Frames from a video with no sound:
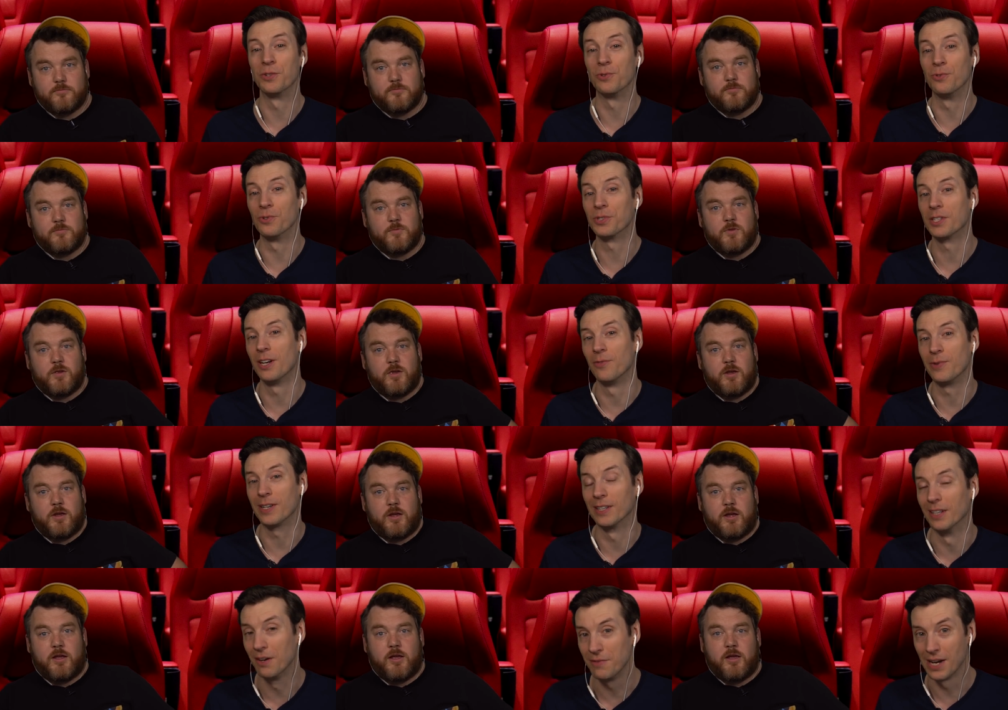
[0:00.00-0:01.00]
Speaker 1: cool stuff.
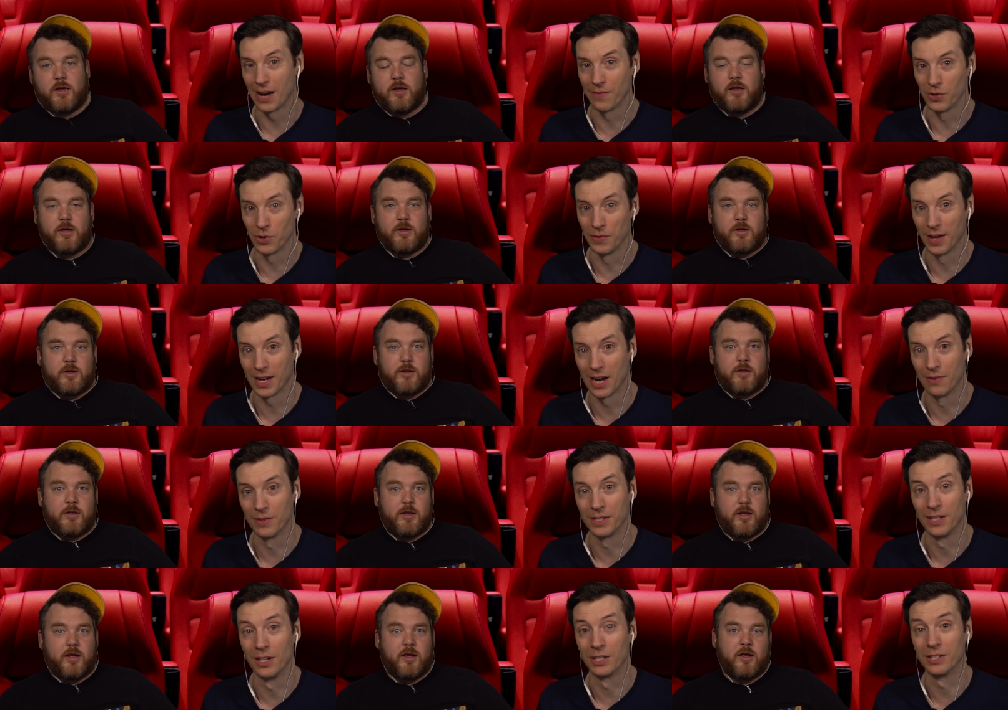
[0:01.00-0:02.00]
We'd love to have you join that
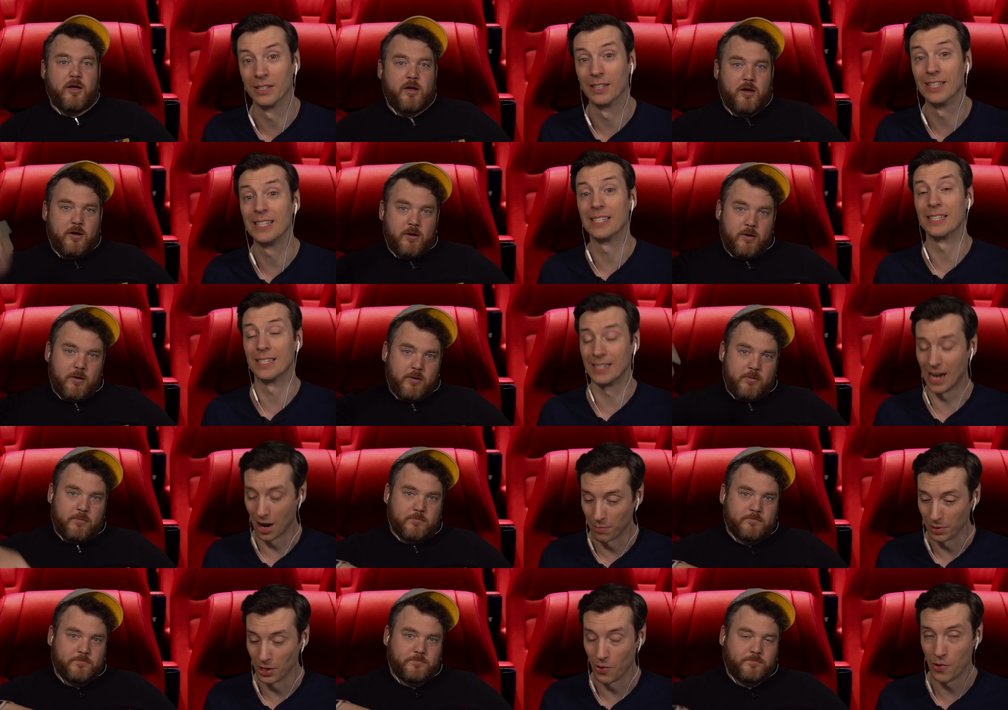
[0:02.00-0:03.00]
conversation. The link is
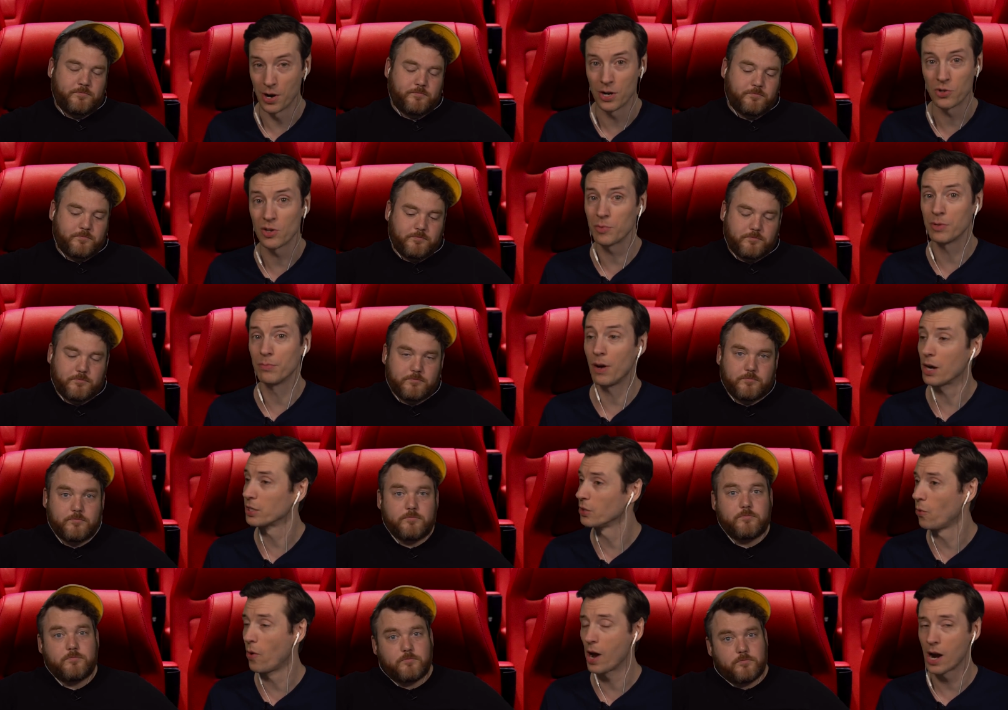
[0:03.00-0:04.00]
down below in our description
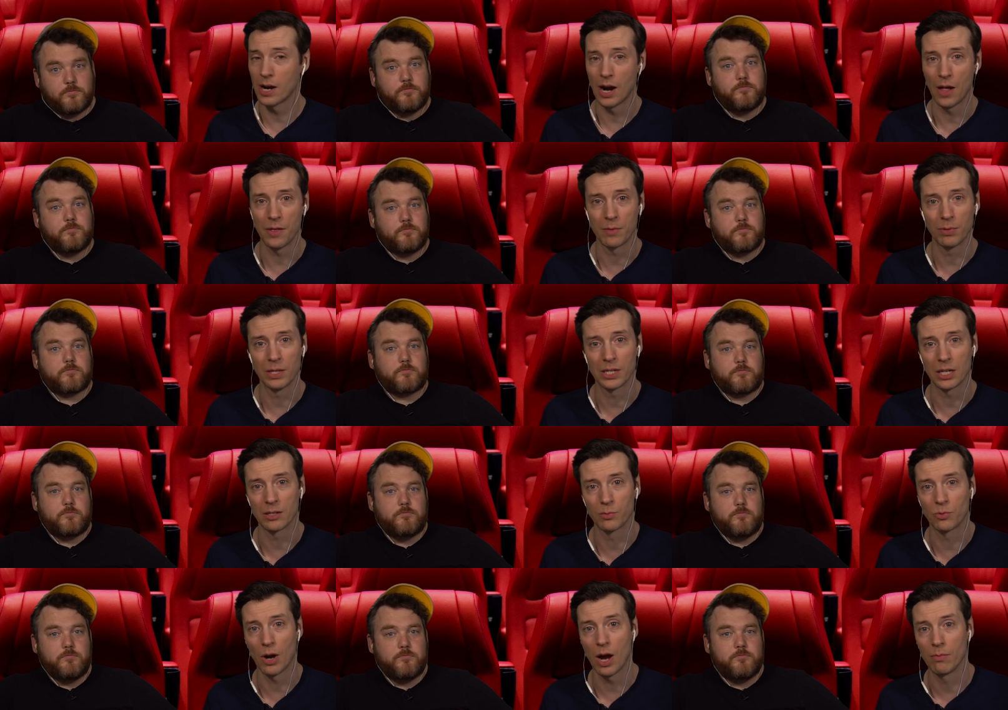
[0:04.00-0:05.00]
box. So while you're down there, please like,
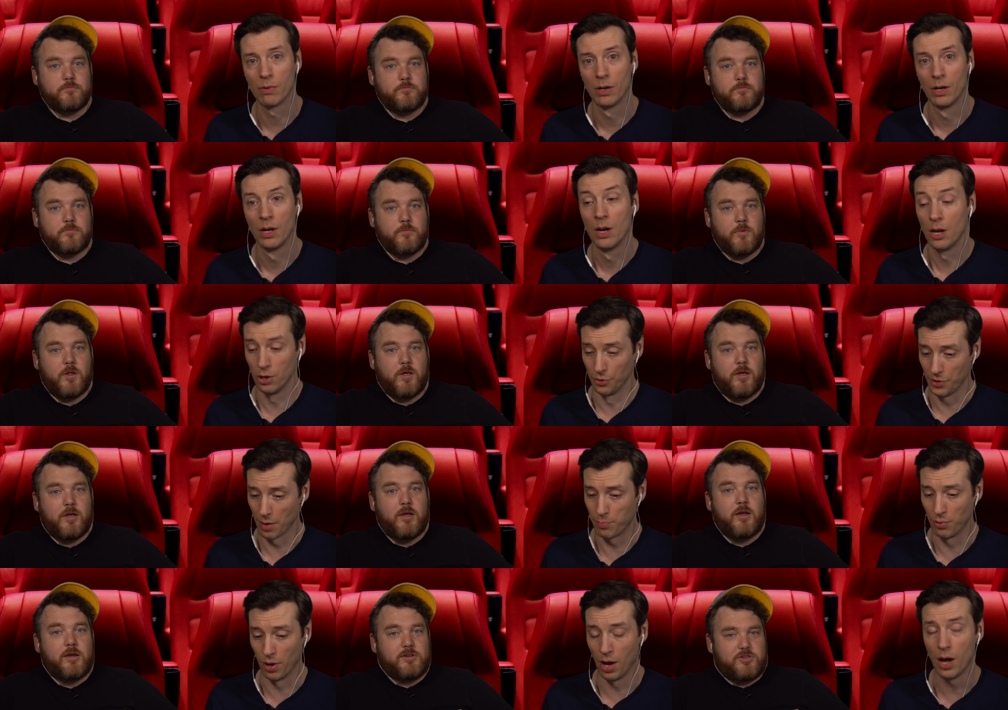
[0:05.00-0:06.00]
subscribe. Hit
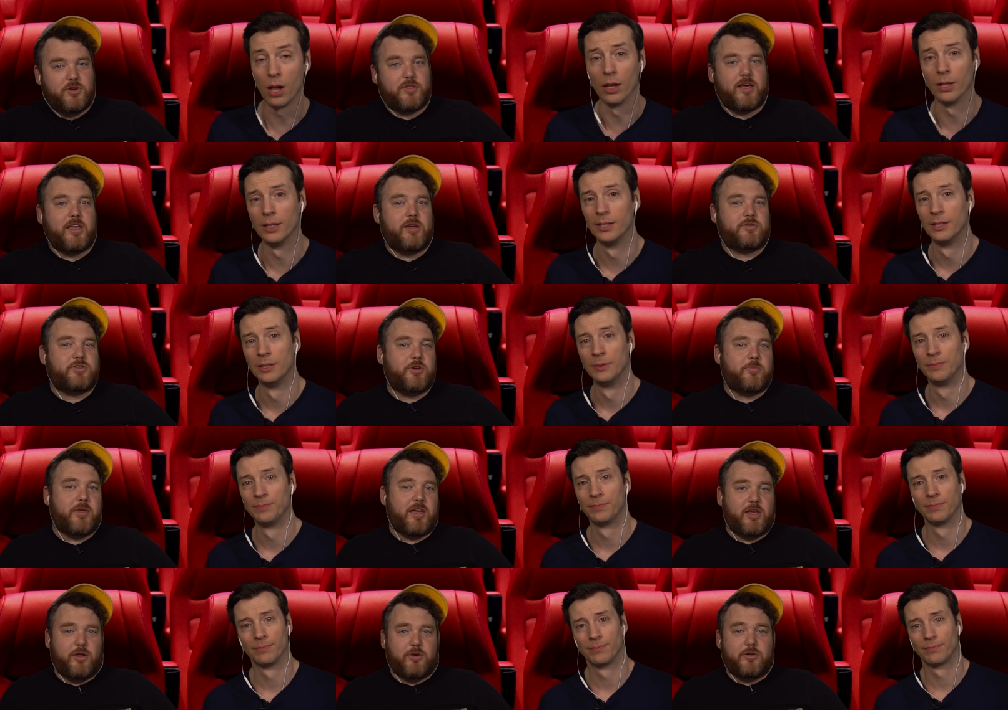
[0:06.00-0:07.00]
that bell.
Speaker 2: Do that YouTube
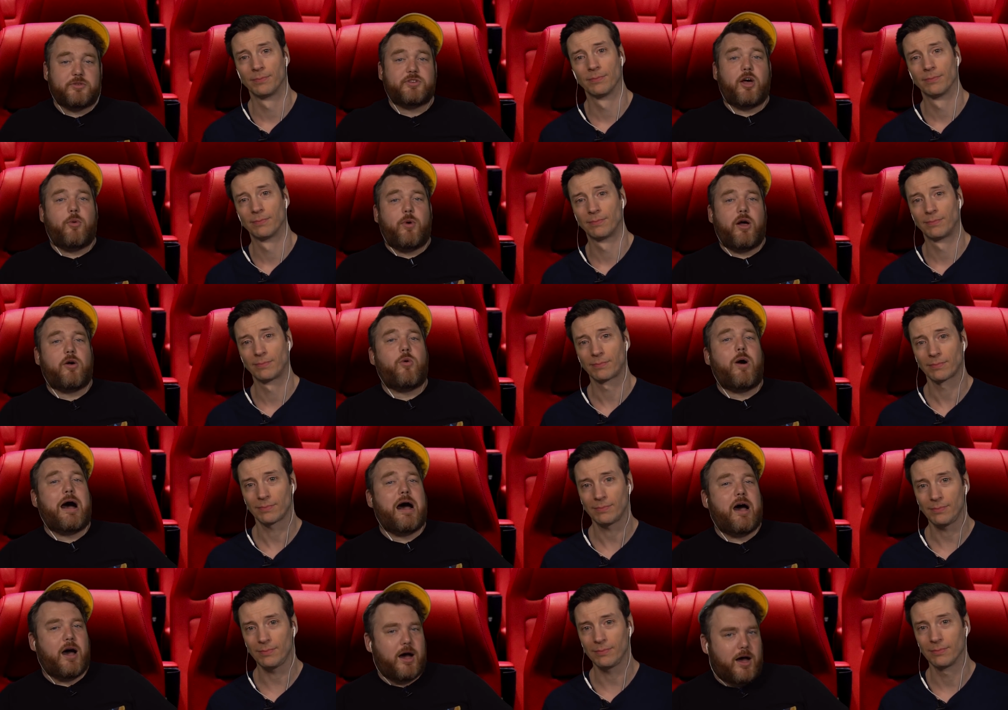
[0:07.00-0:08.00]
that you do so well.
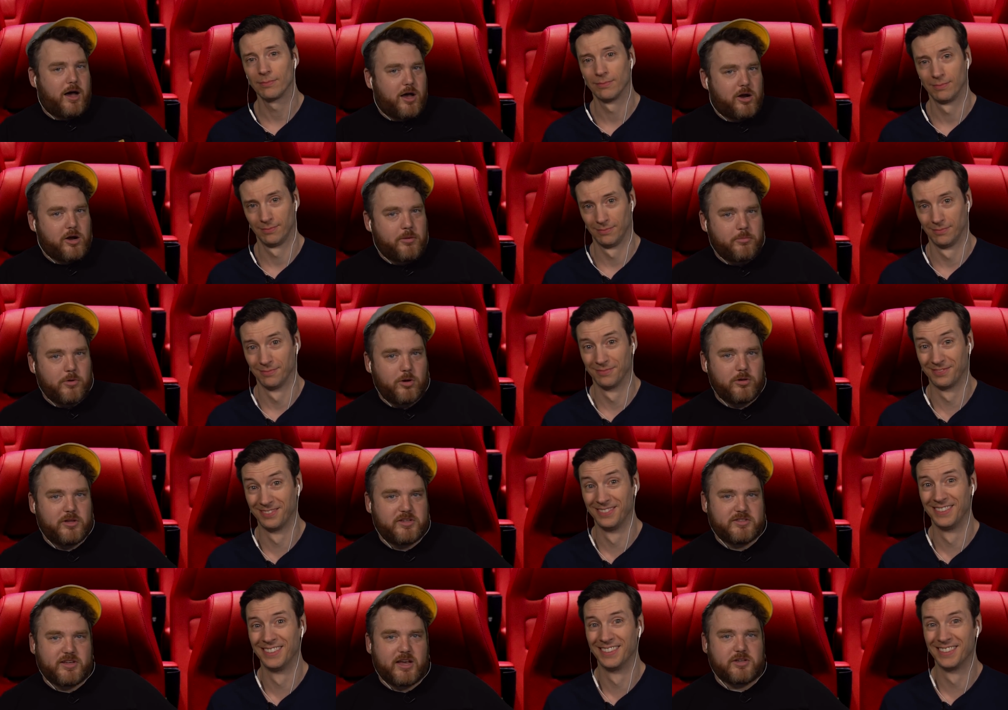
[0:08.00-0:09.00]

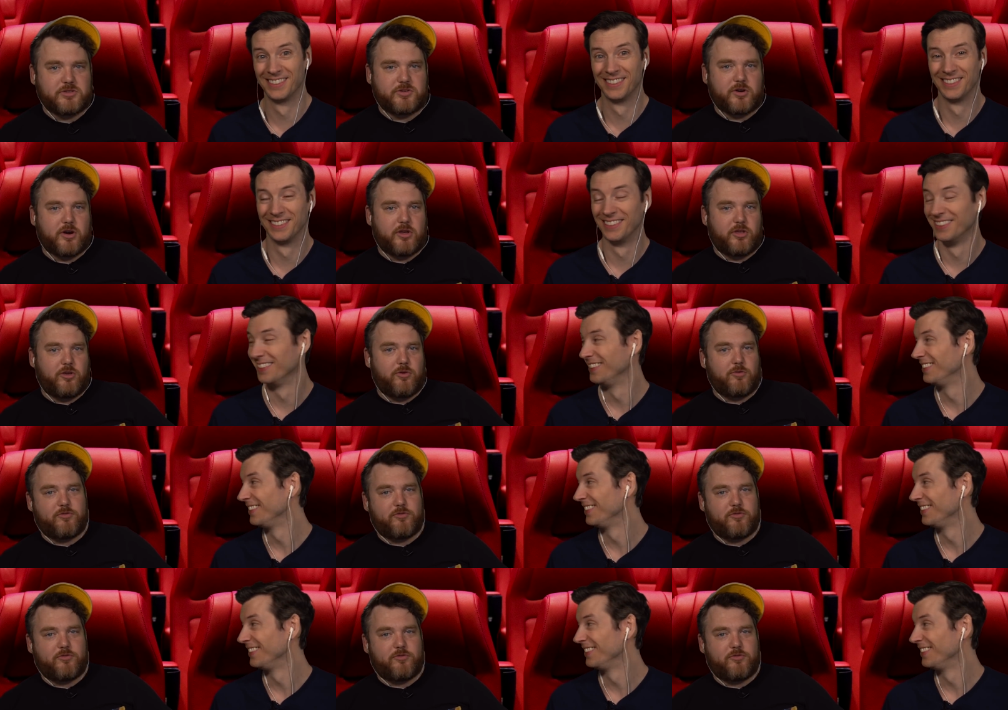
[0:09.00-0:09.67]
Guacamole is extra, you